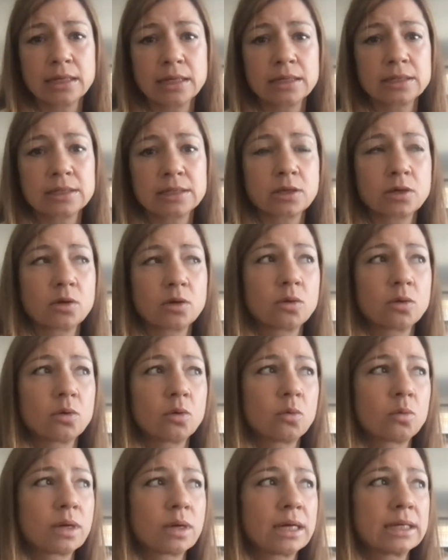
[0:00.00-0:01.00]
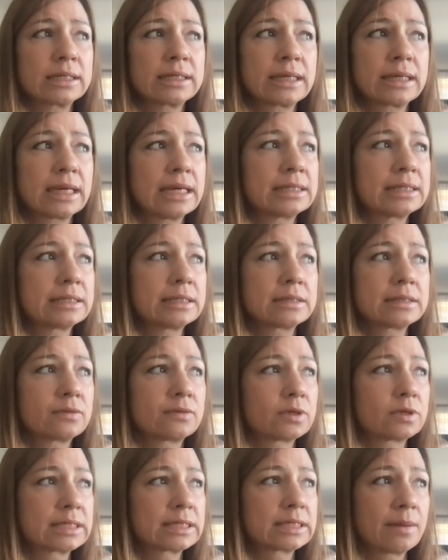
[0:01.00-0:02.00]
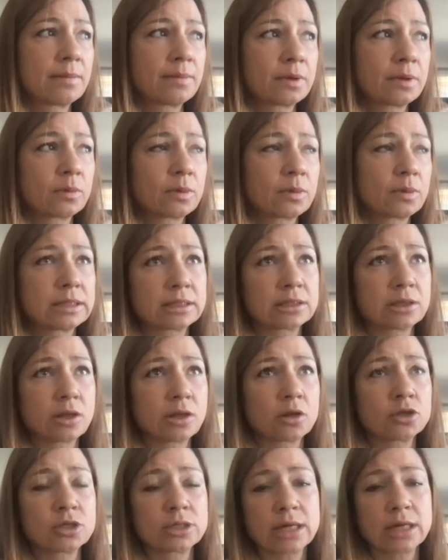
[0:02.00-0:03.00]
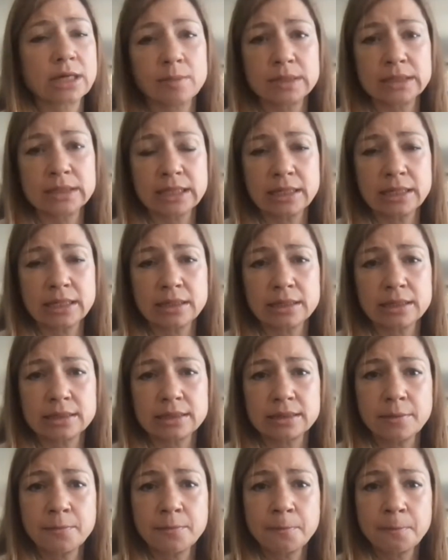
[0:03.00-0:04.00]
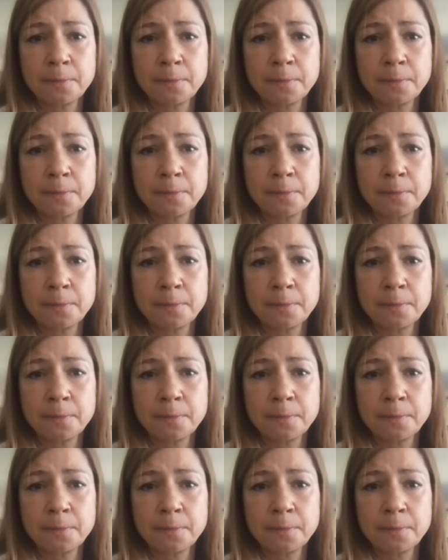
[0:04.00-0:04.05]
So one case is, for example, where technology comes in is